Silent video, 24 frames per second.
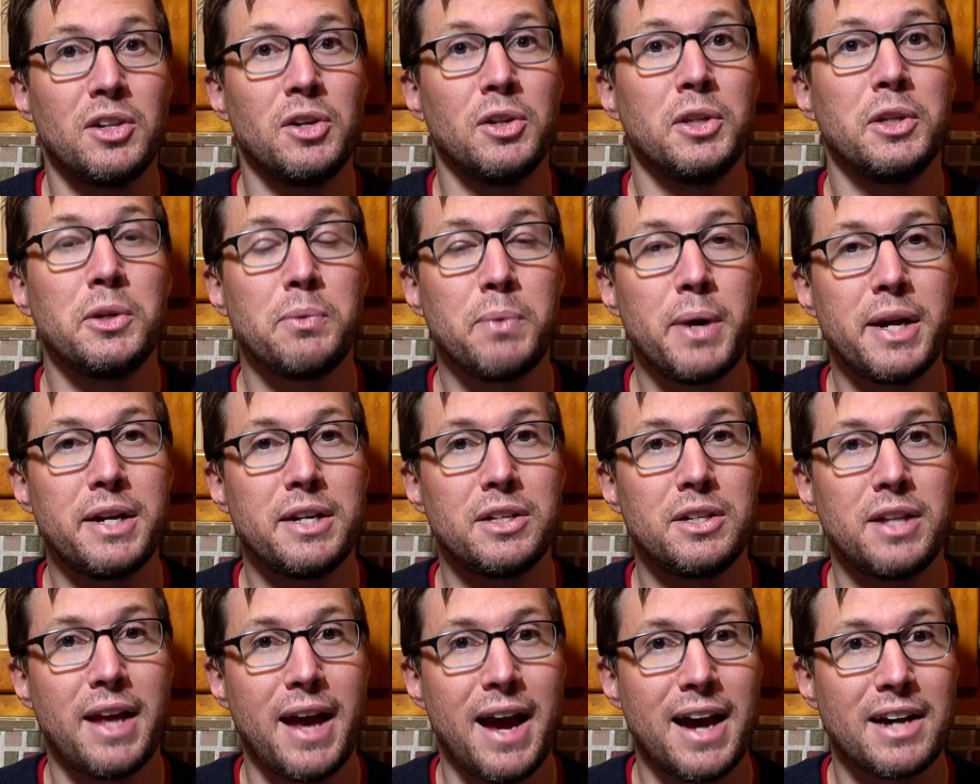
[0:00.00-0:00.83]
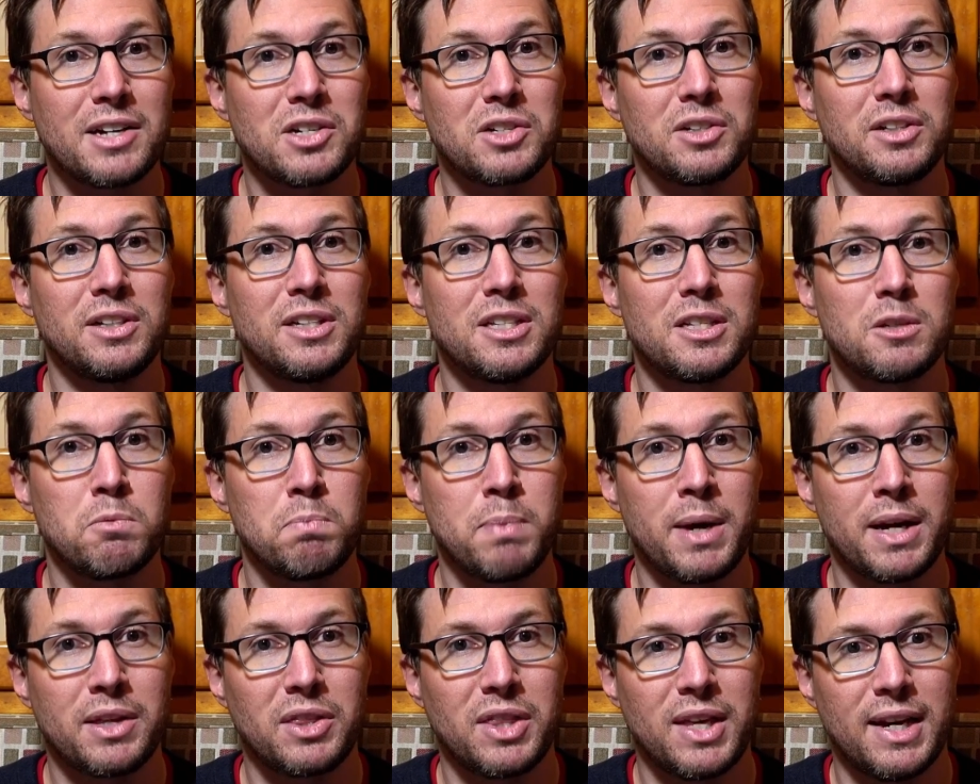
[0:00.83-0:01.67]
The only way to actually
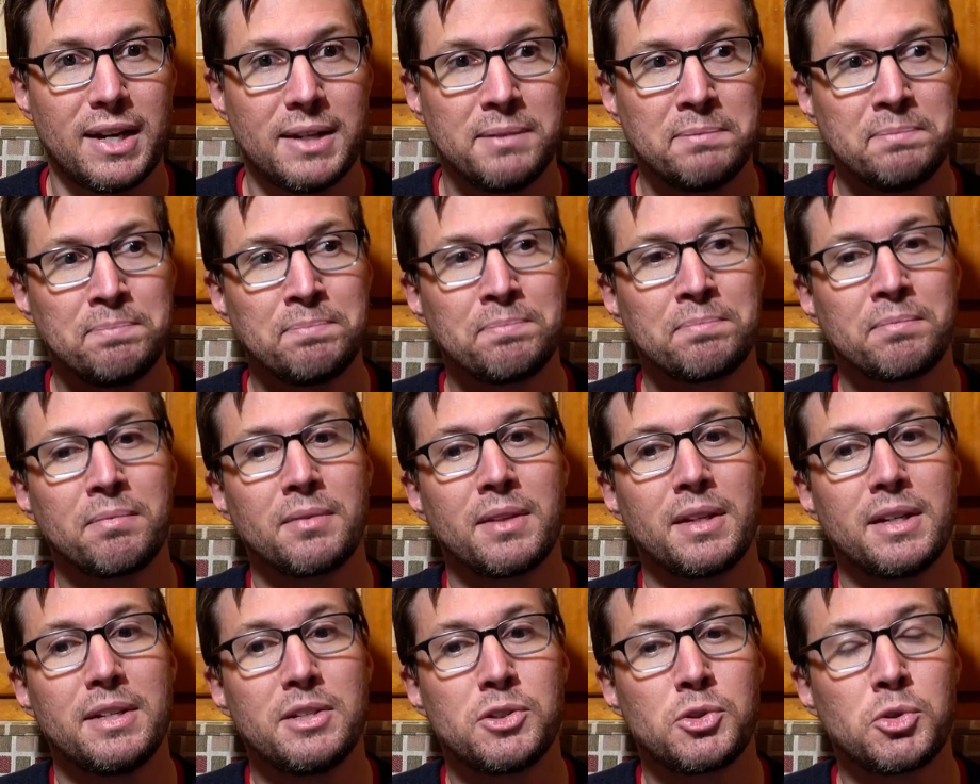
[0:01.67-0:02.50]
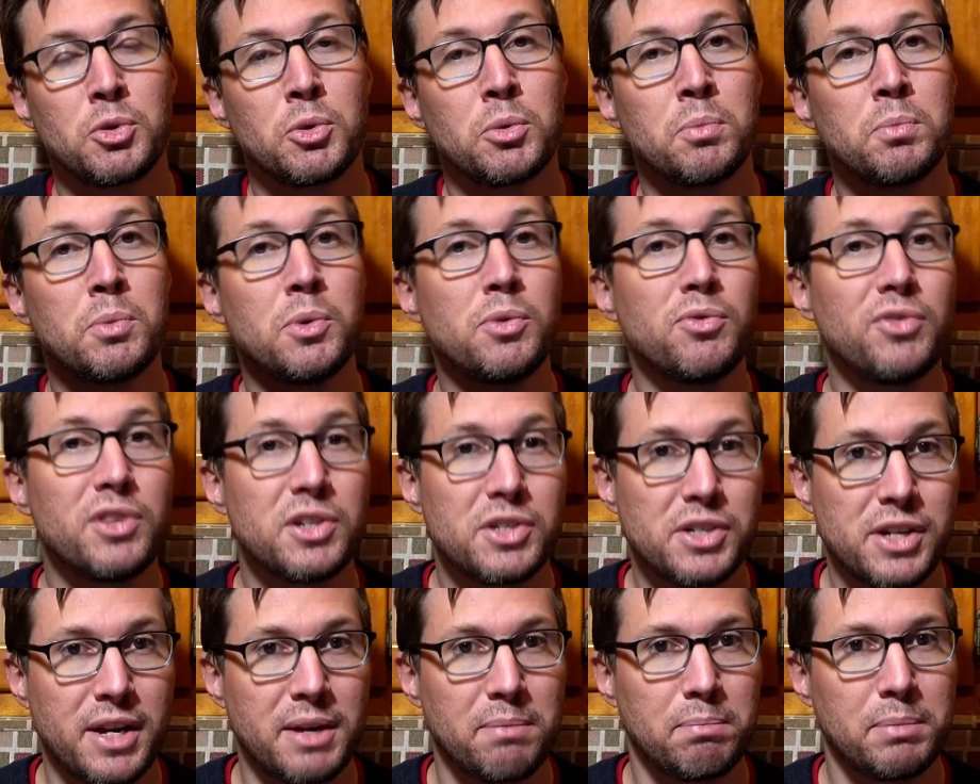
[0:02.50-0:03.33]
inspect that is to remove
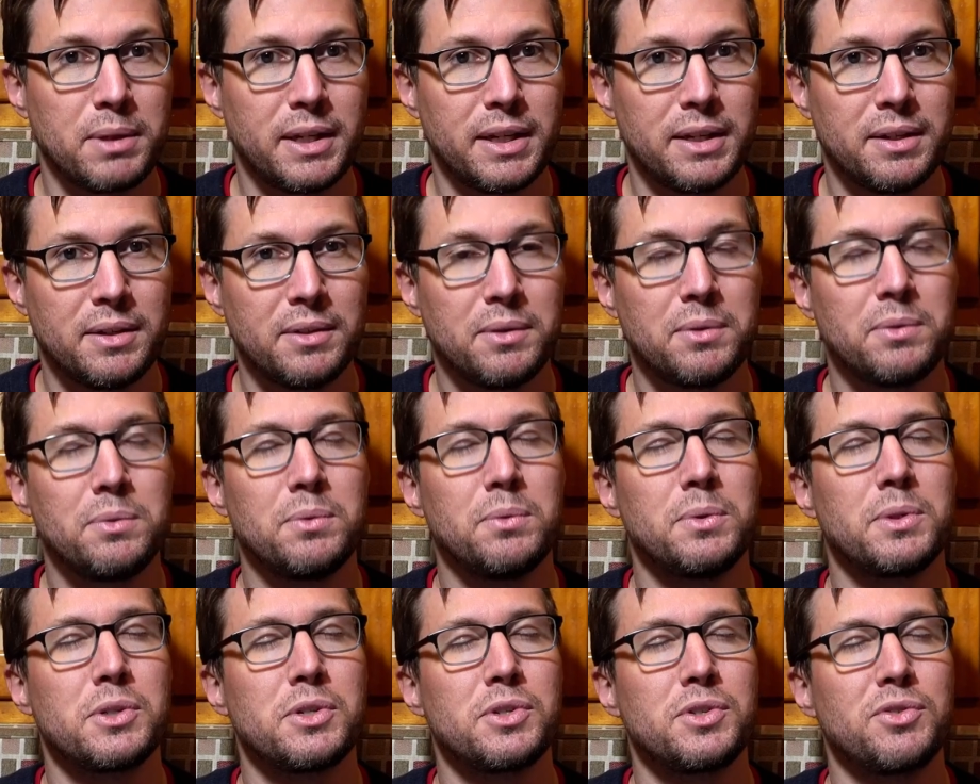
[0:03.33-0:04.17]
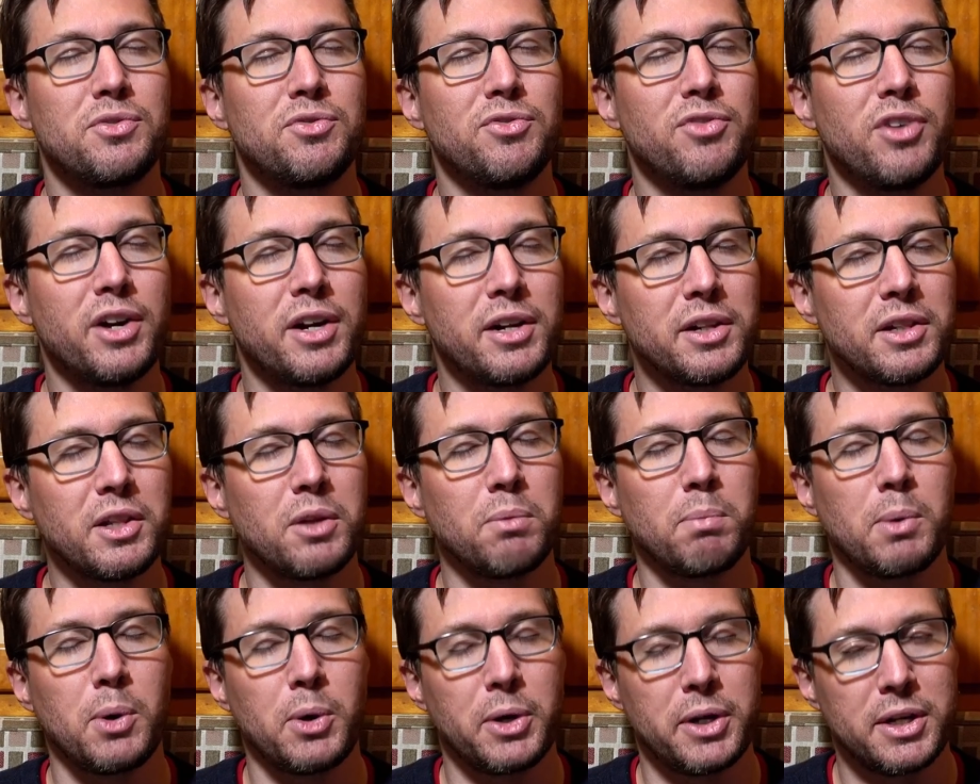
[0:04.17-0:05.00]
the chain plate, which is very
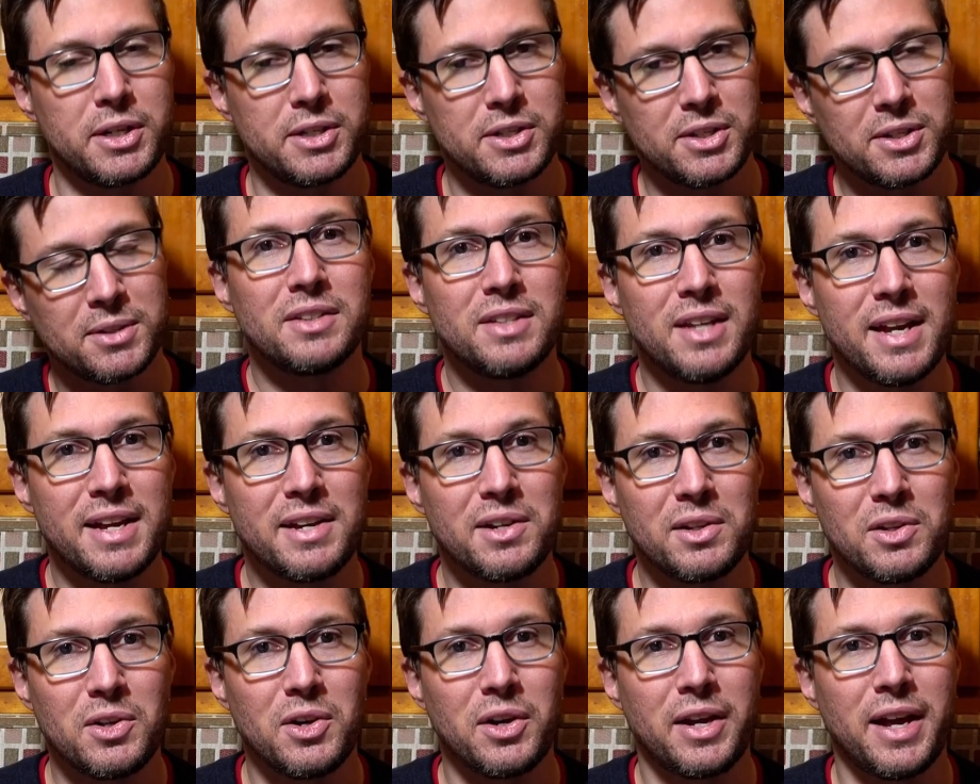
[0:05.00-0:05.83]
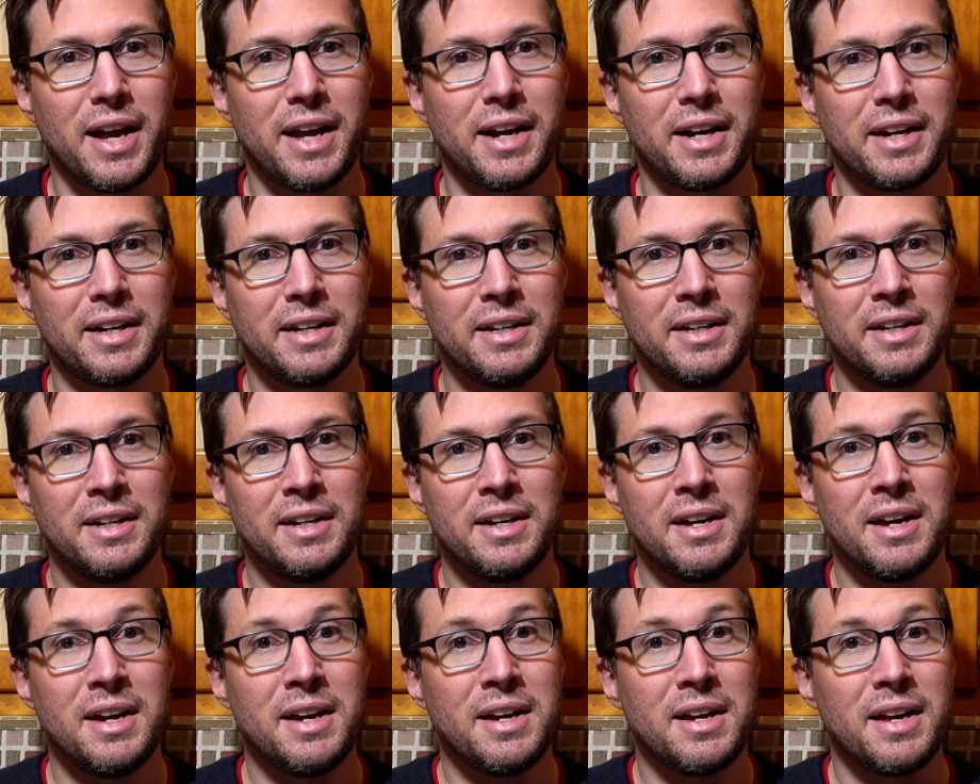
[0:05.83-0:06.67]
laborious. Take a look at it,
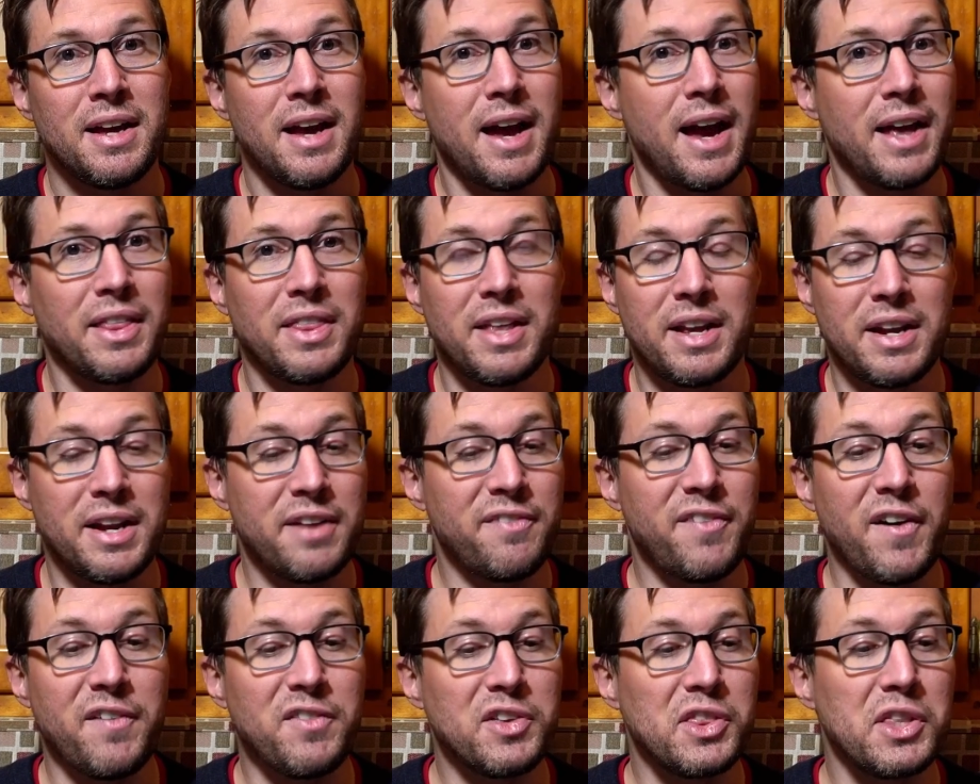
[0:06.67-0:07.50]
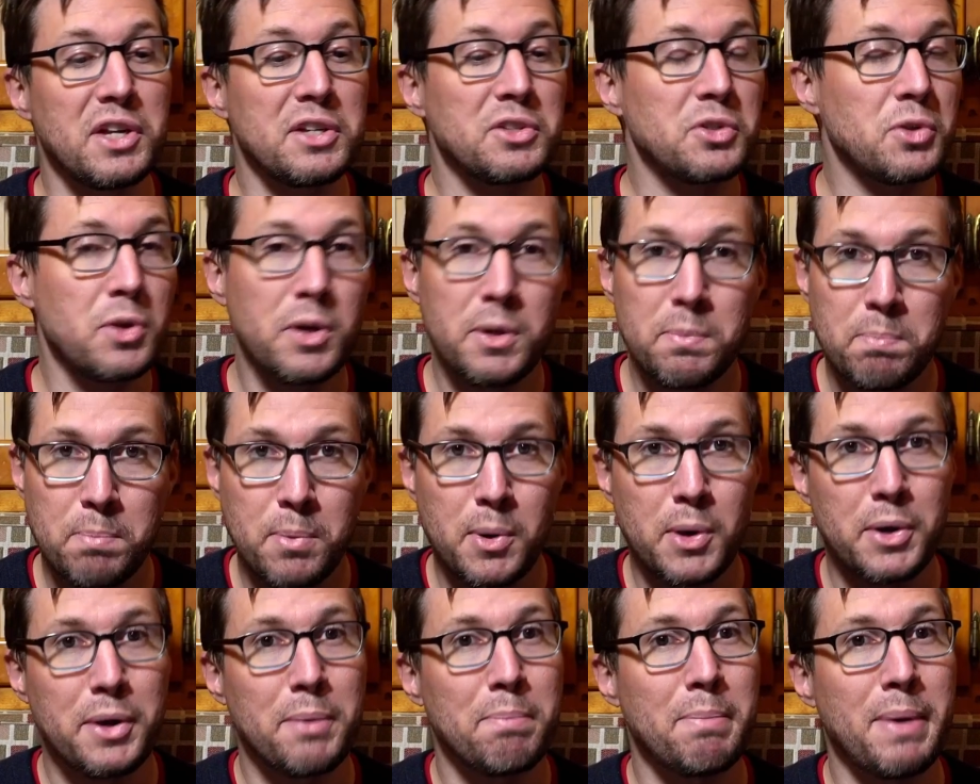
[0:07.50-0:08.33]
and then if everything's good,
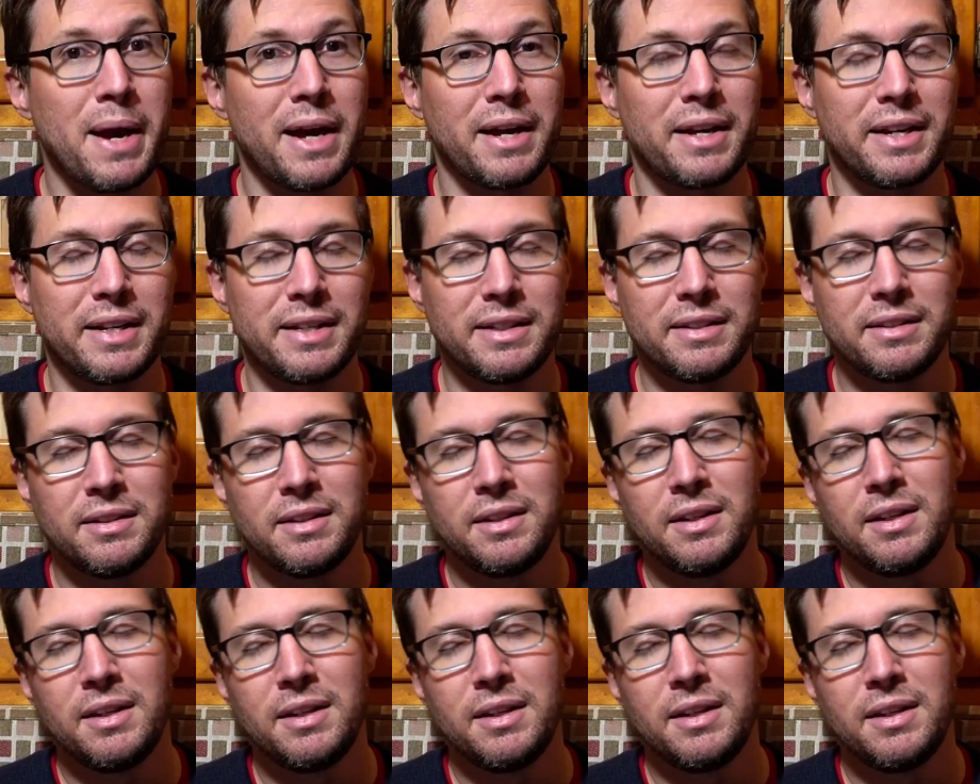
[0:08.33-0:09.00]
put it back in.